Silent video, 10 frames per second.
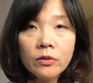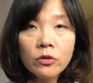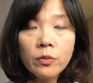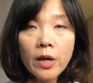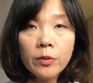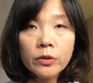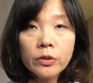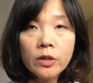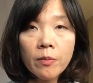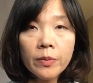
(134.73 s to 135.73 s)
to be able
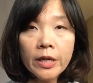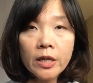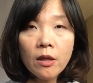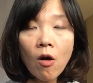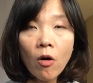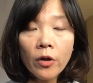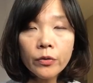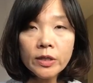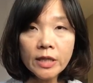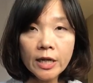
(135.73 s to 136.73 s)
to complete all
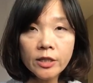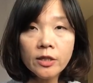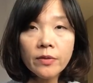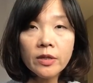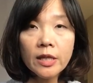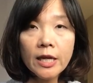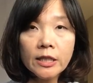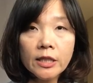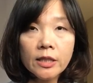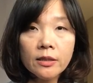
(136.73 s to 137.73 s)
3 sections of the
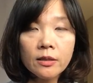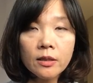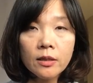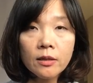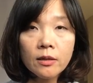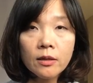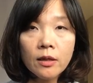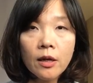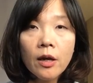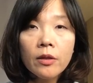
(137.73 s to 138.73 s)
test.
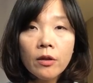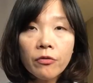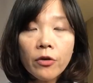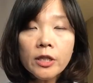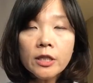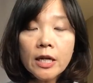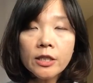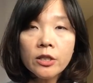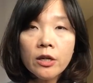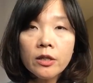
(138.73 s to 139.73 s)
The first
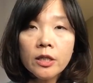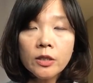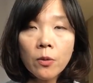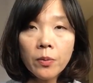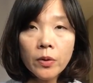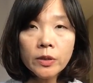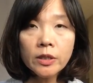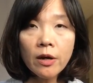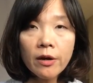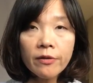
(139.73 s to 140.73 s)
section is
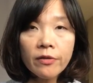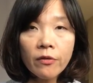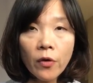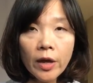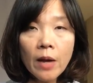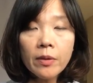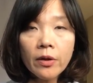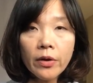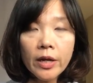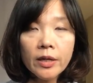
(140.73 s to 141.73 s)
composed of the
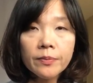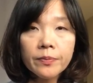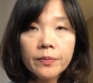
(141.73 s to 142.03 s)
vocabulary.